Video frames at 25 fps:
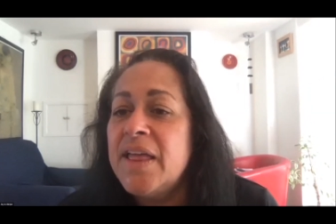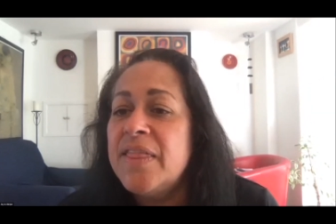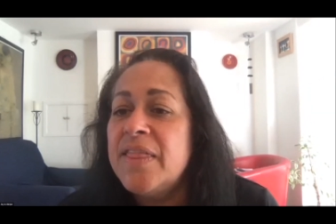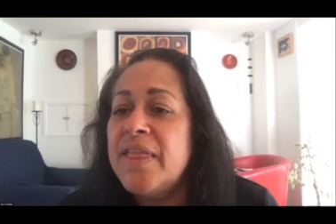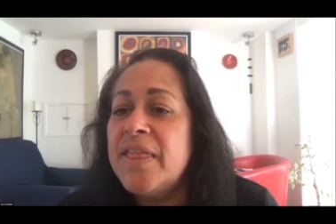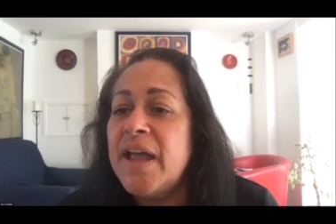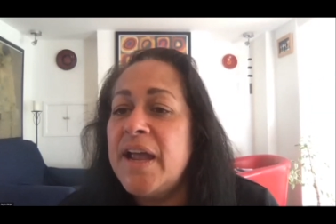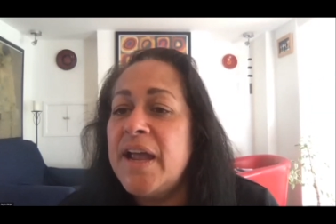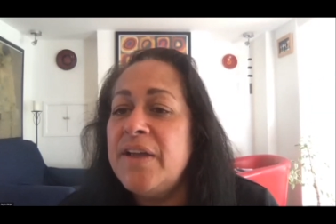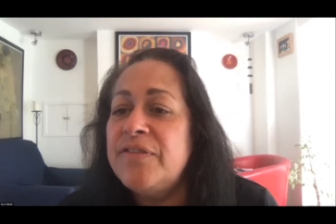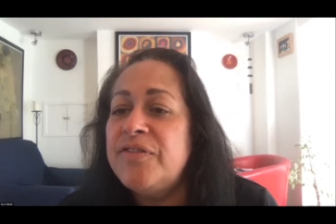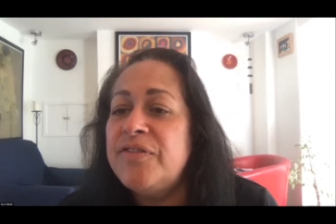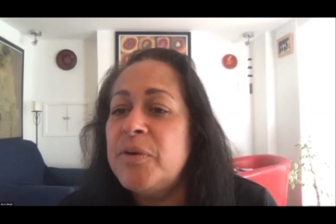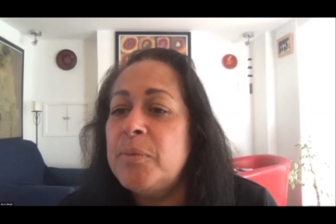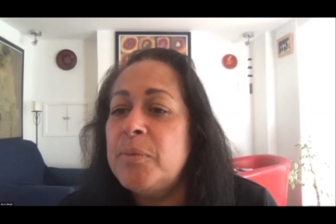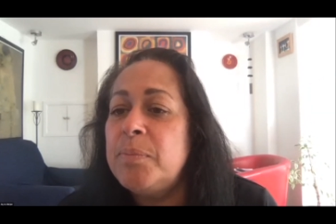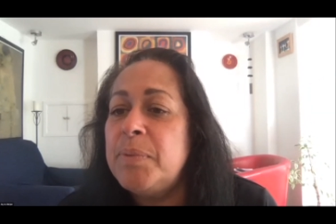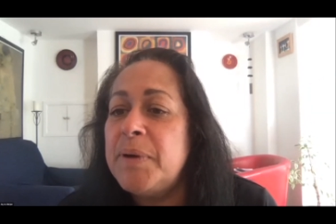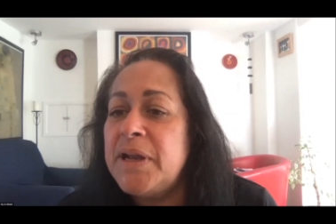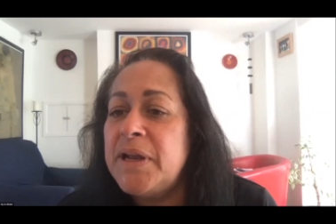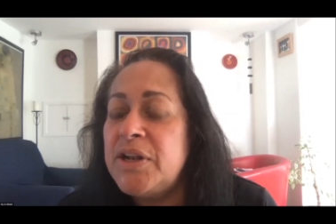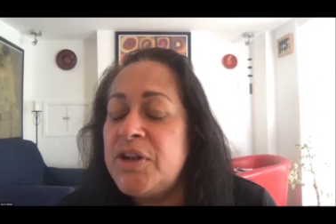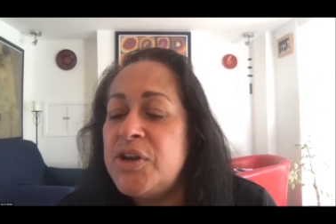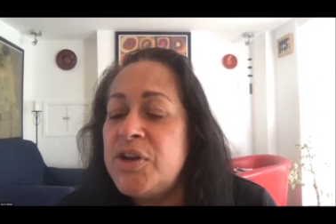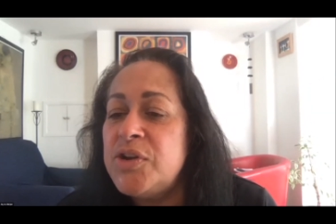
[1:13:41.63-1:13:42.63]
they
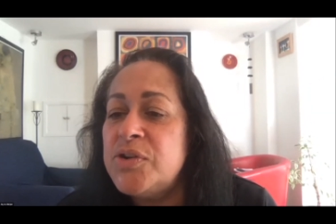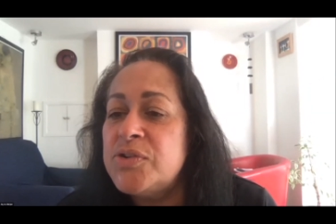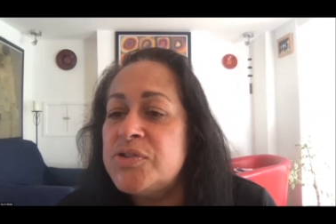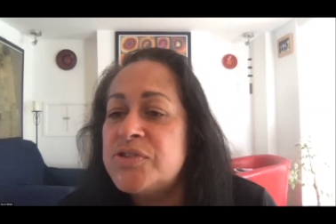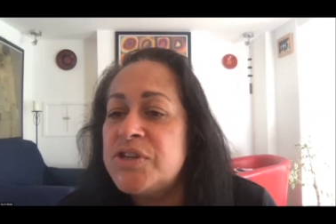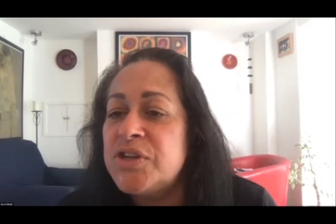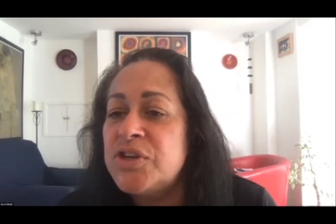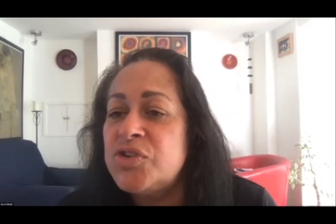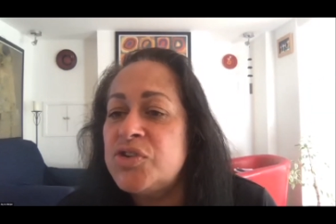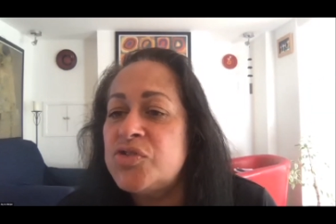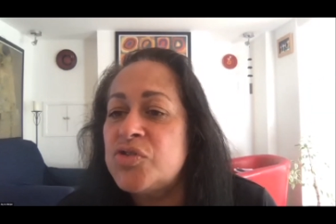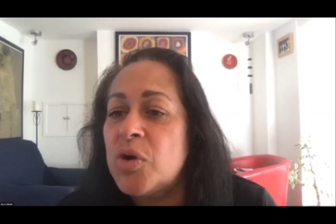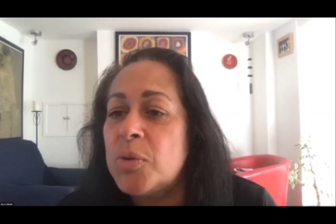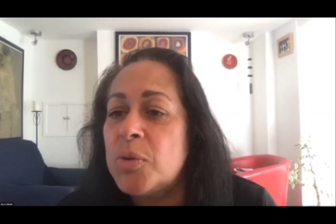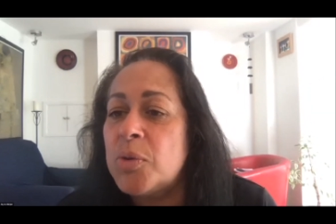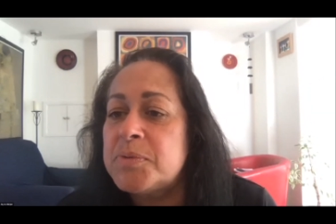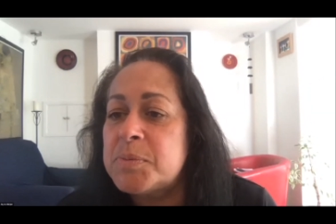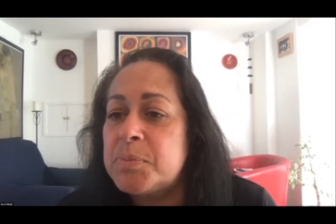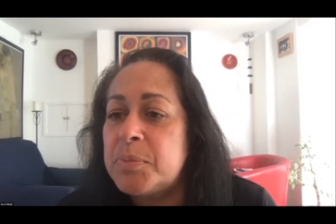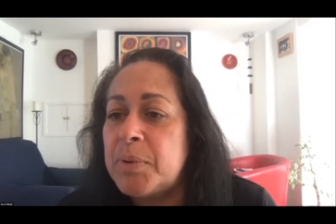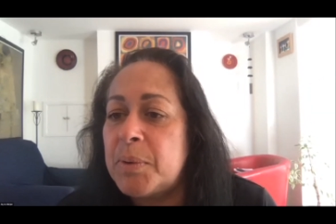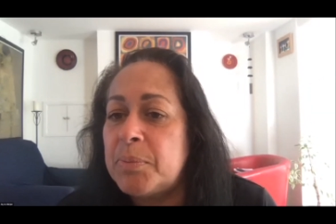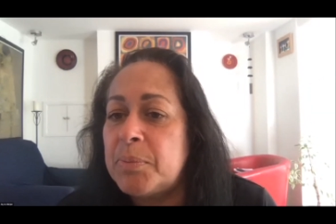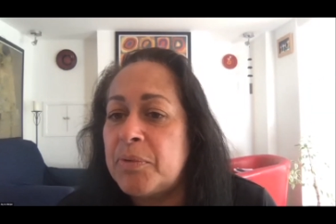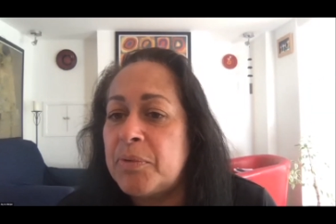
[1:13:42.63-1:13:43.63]
forbid using drops
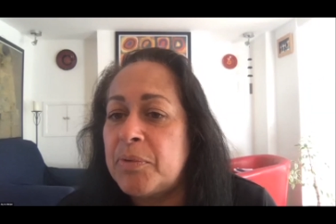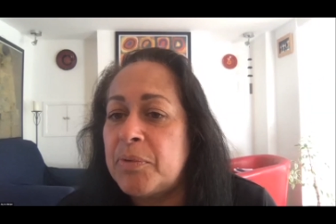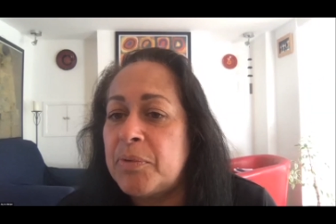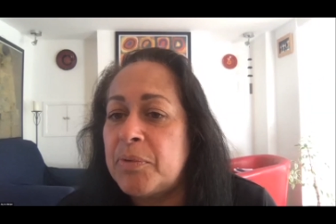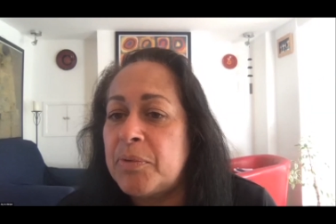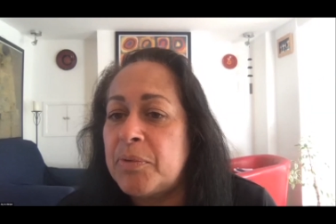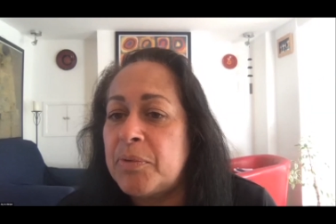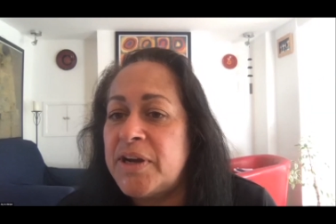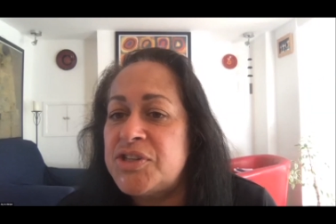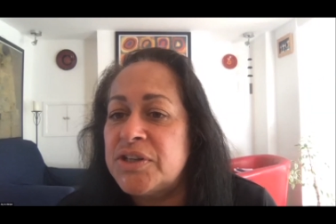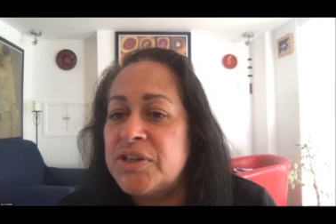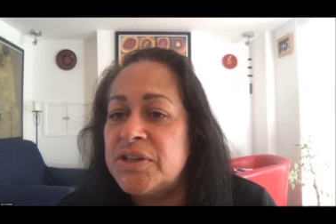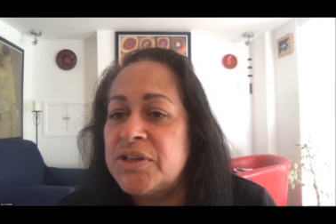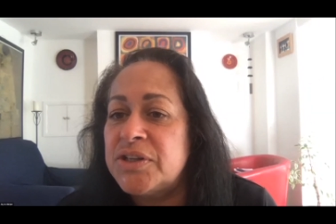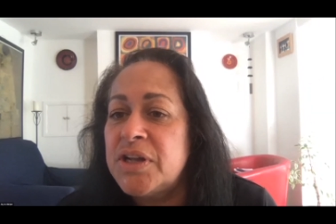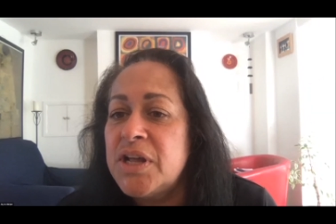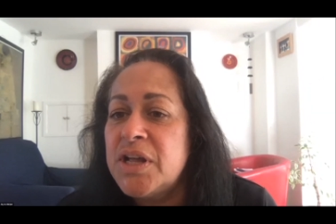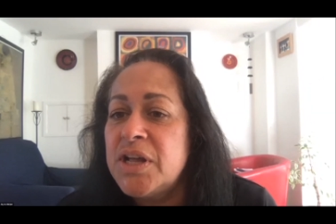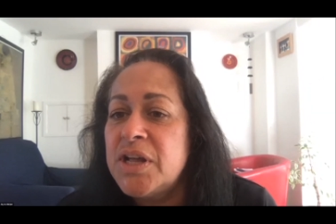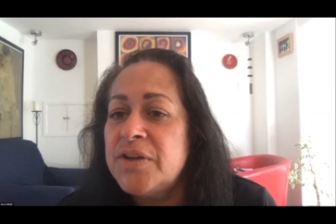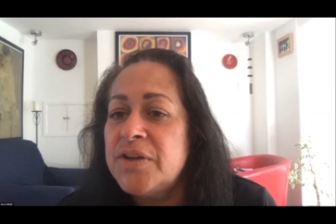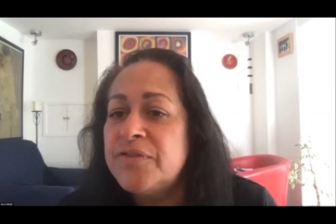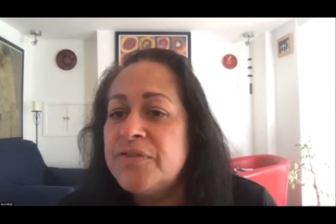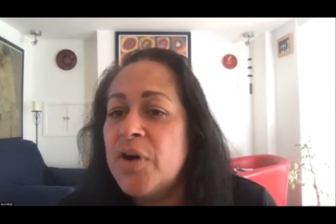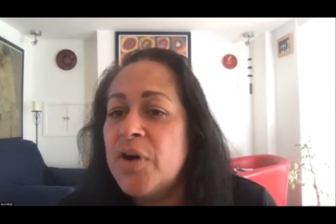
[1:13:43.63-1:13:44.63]

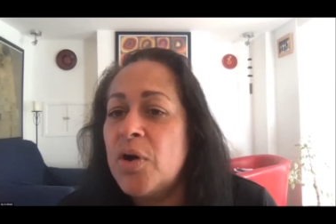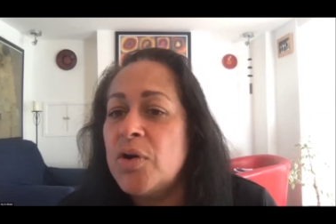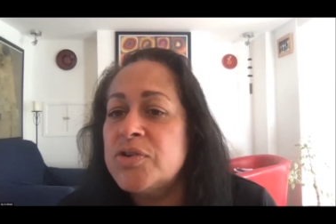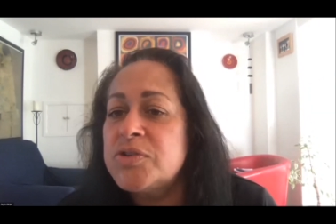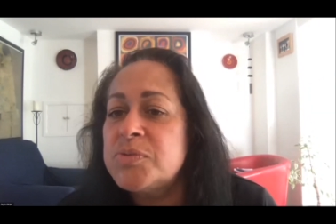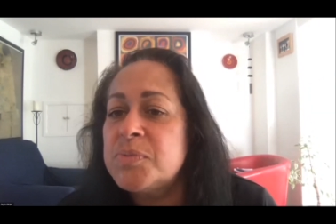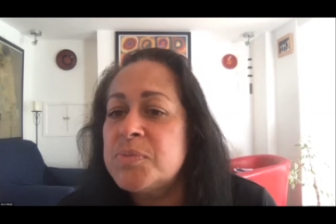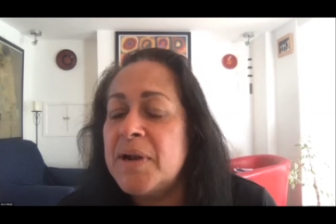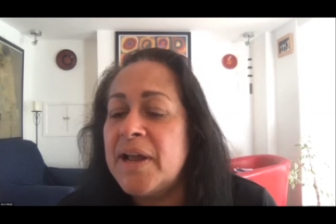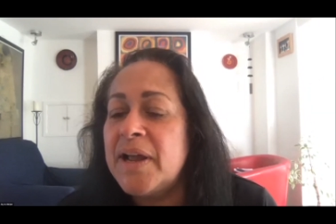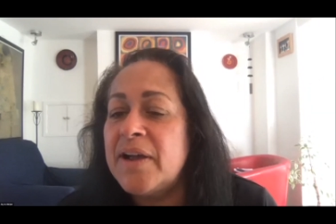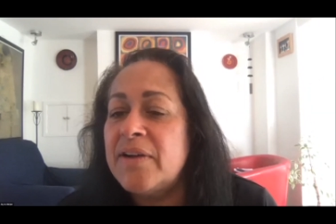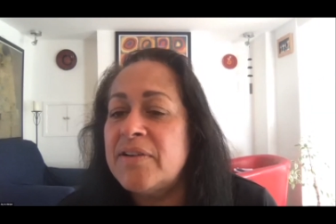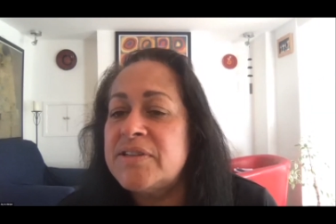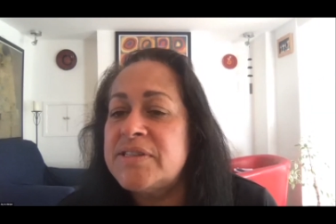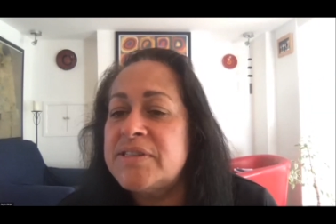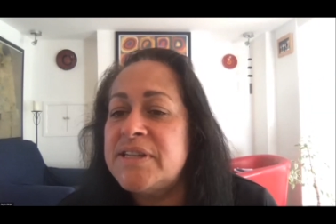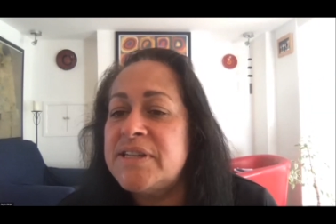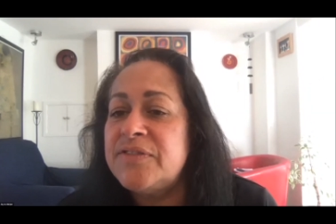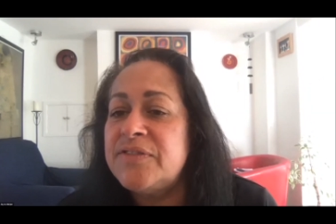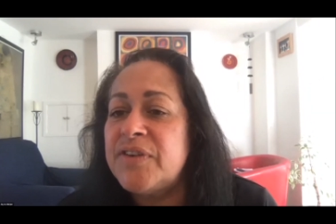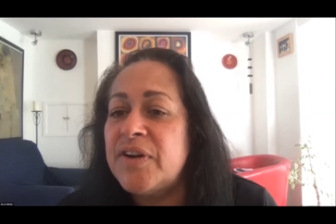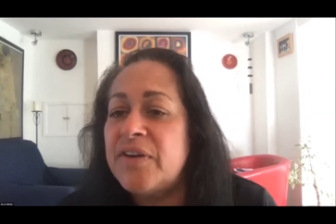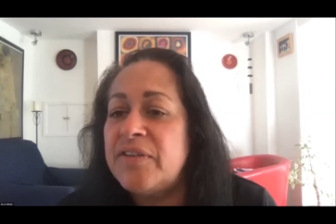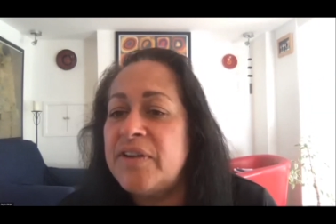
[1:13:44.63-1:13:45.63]
preparation for
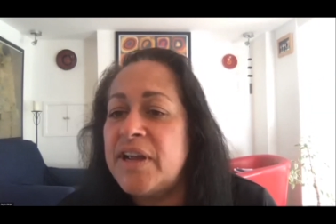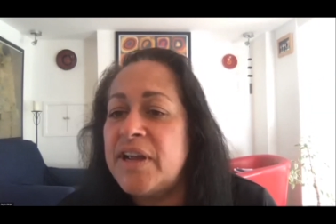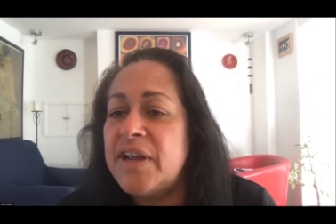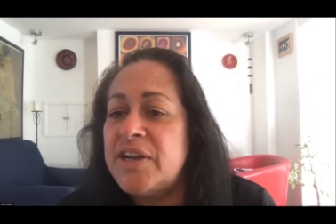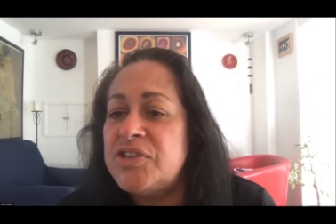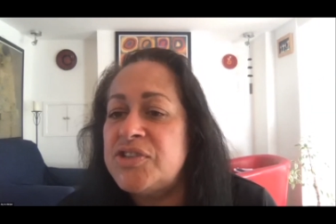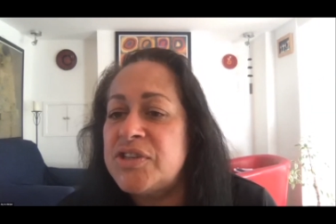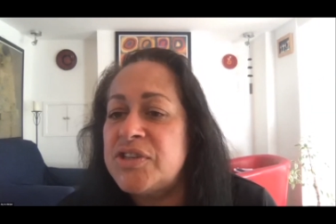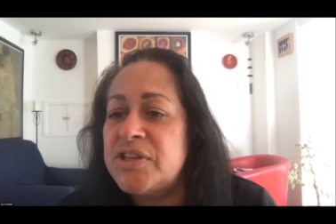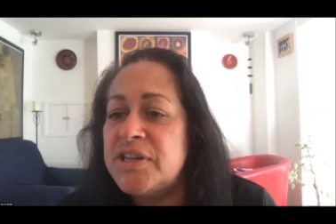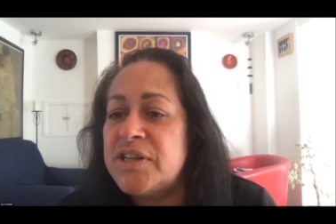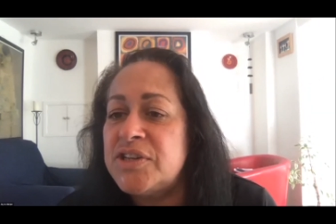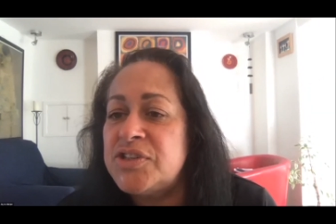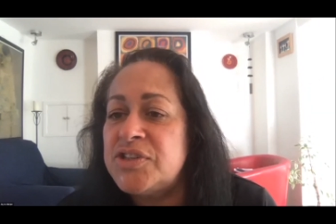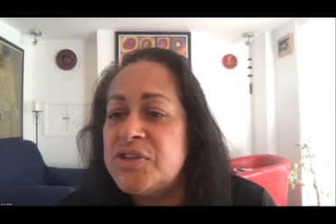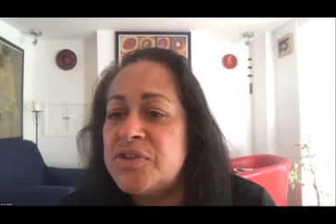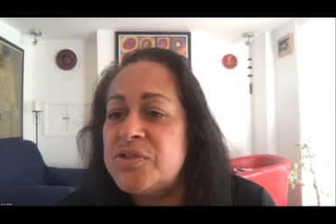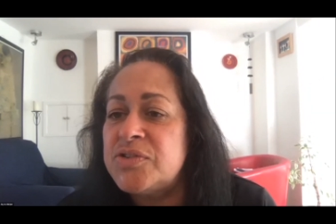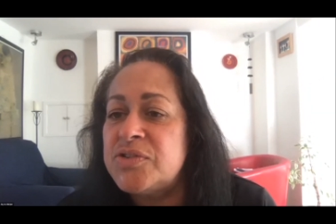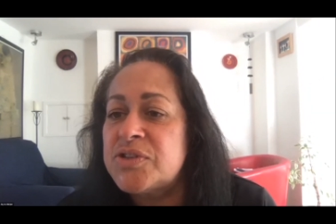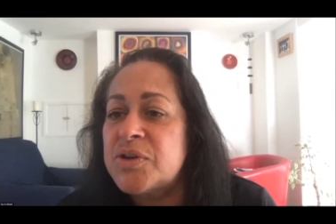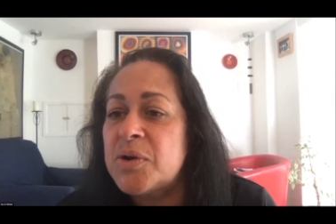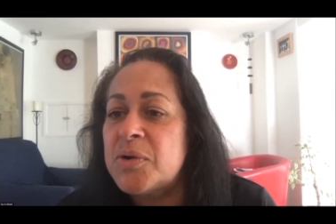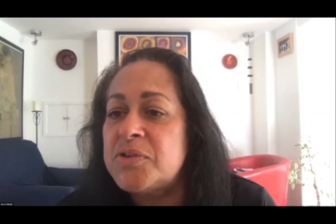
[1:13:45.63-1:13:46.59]
osmolarity variation issues.